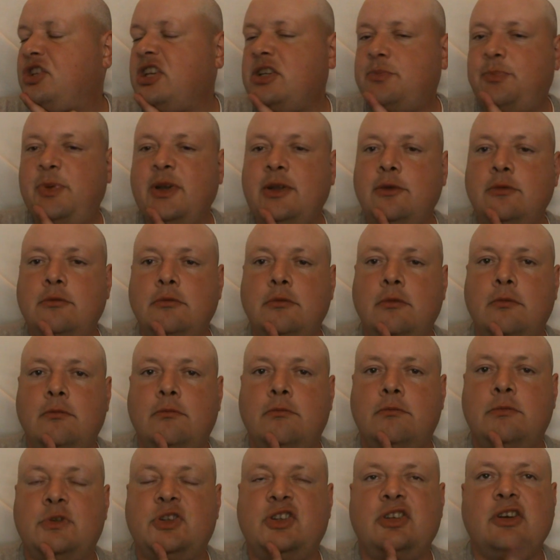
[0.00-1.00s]

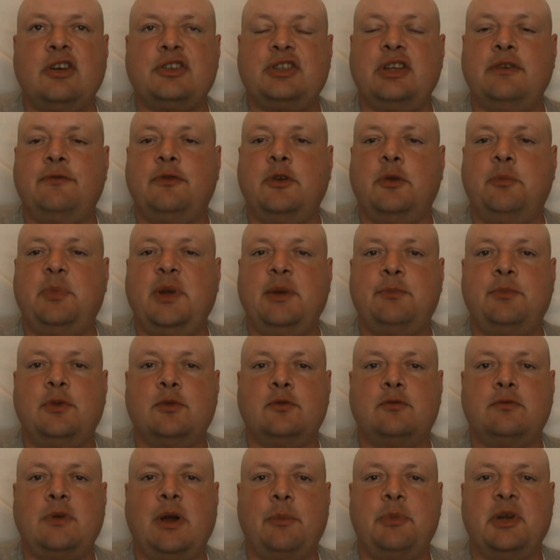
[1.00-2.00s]
been searching through
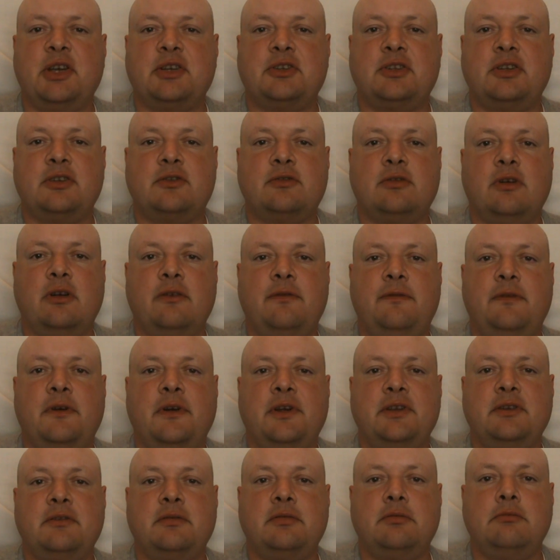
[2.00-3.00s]
people's rubbish to try and
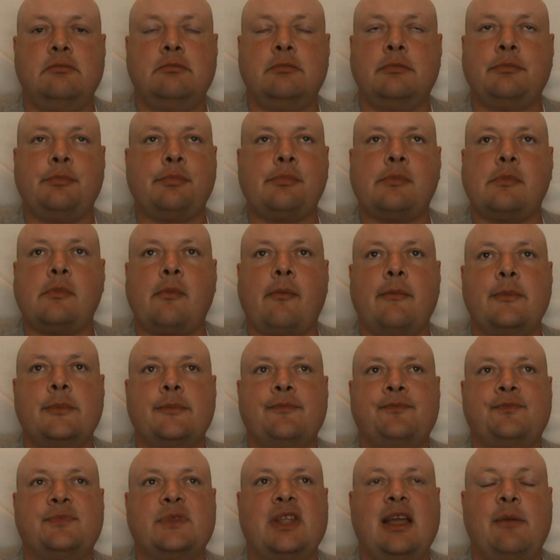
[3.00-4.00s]
find
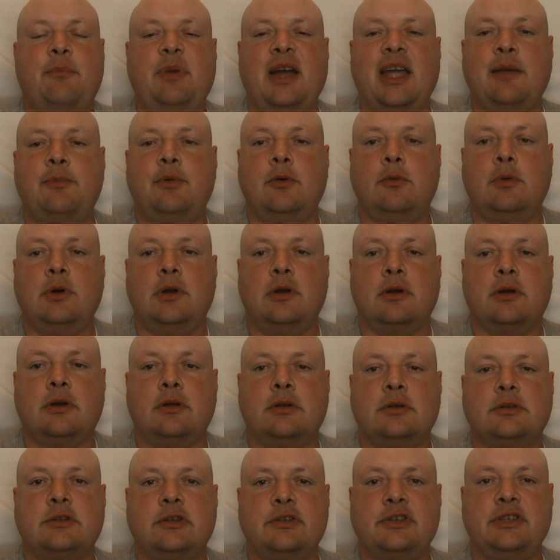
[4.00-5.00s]
their paperwork
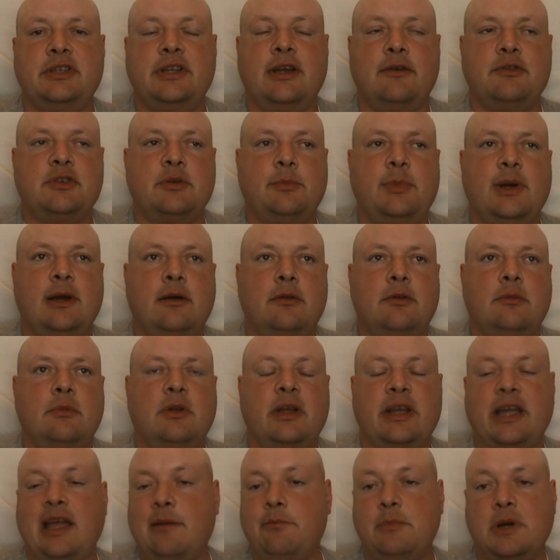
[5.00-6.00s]
so she knows about them,
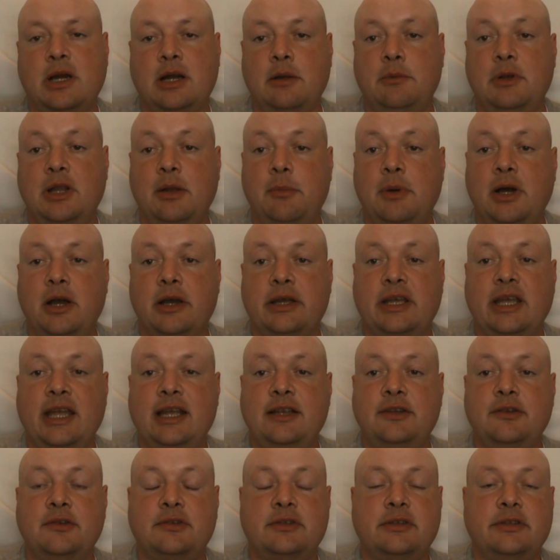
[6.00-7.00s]
like Emma
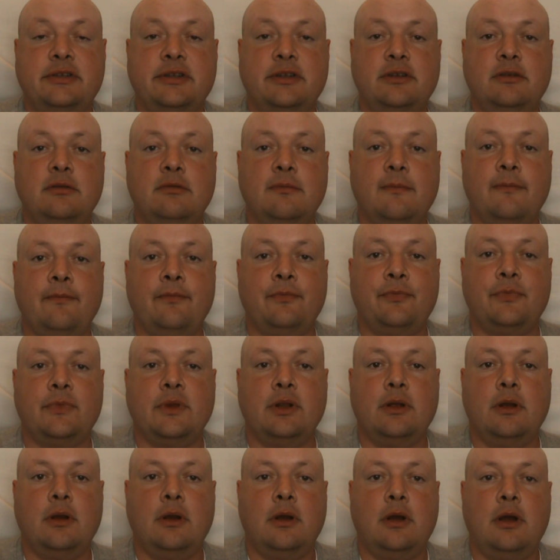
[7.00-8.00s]
Lamarckine used to do.
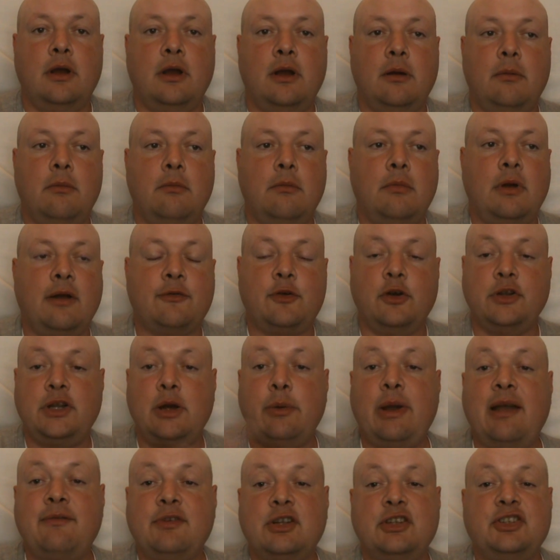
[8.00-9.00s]
I've got
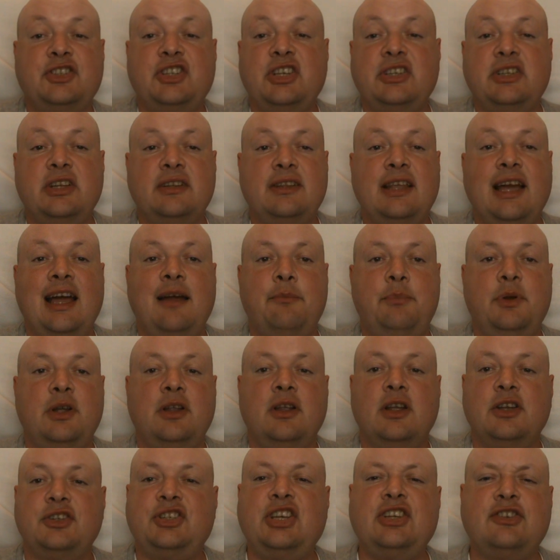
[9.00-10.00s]
no evidence she did that,
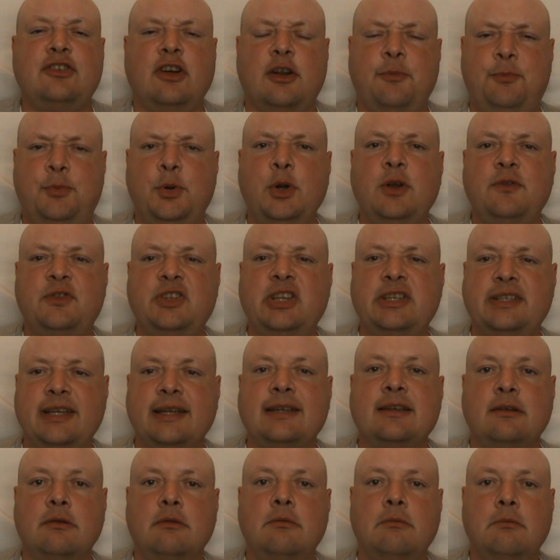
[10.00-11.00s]
but she's got to prove she
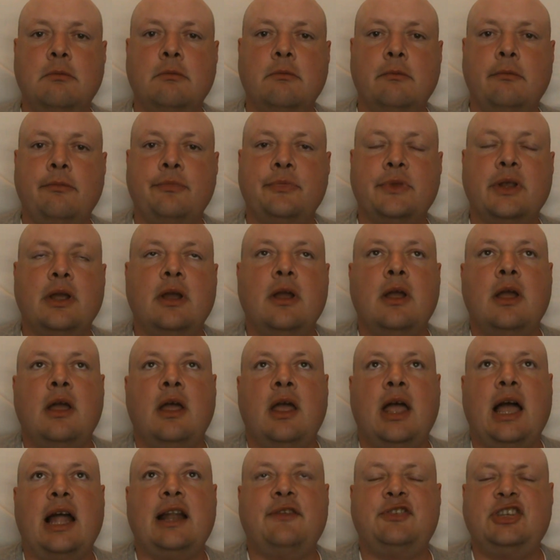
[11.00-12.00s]
didn't.
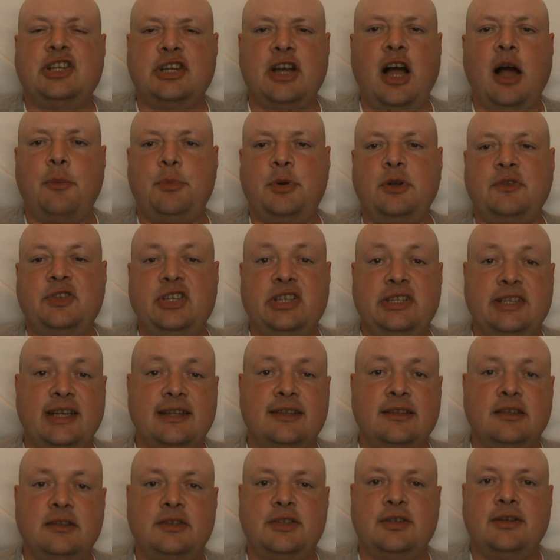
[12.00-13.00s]
And if she can't prove she
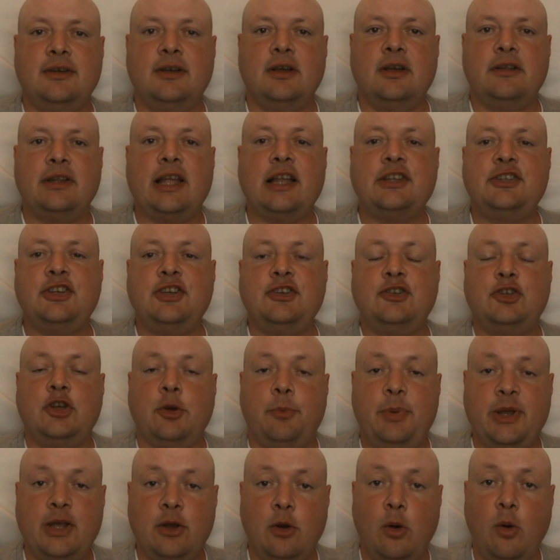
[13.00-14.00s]
didn't, then she
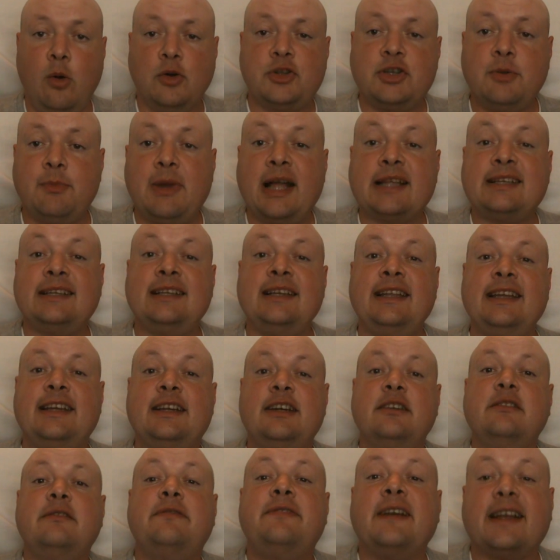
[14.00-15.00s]
should be automatically
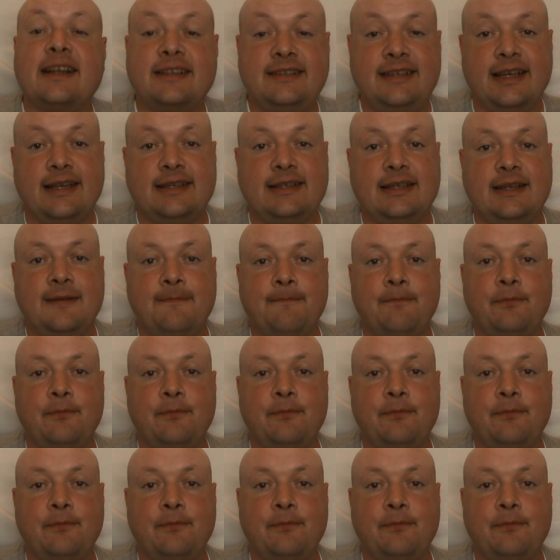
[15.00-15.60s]
convicted.